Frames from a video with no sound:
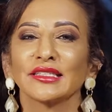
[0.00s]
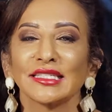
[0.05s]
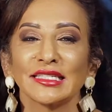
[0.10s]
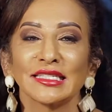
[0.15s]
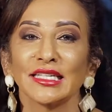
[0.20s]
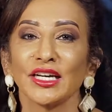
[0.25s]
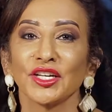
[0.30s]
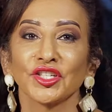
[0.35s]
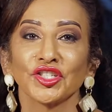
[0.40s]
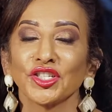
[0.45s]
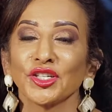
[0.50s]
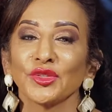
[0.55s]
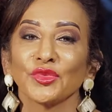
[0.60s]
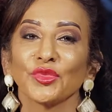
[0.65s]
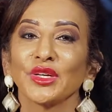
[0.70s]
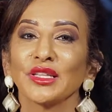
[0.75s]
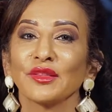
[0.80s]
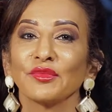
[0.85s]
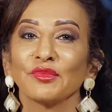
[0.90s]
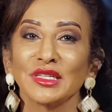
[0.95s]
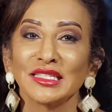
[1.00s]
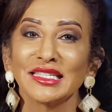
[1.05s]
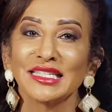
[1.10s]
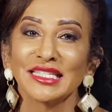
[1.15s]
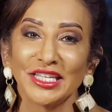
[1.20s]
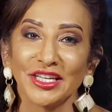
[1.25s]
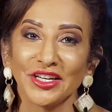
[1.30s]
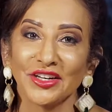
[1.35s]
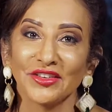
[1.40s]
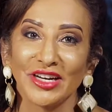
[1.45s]
discussion with
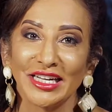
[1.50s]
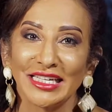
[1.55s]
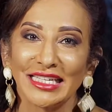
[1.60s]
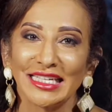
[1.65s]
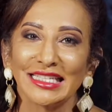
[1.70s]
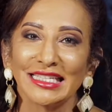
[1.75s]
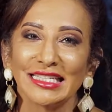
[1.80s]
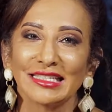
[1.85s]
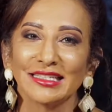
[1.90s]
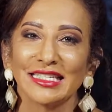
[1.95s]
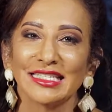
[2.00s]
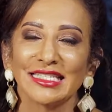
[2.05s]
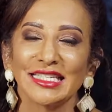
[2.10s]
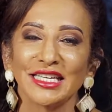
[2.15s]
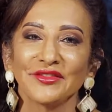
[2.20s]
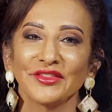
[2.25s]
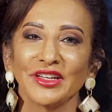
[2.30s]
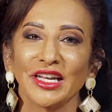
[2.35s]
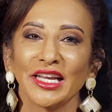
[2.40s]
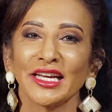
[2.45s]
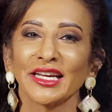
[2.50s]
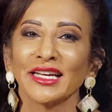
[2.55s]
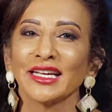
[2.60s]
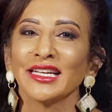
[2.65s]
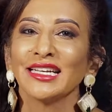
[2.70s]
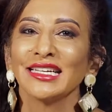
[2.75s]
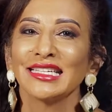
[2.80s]
Mrs. Kiereini this evening.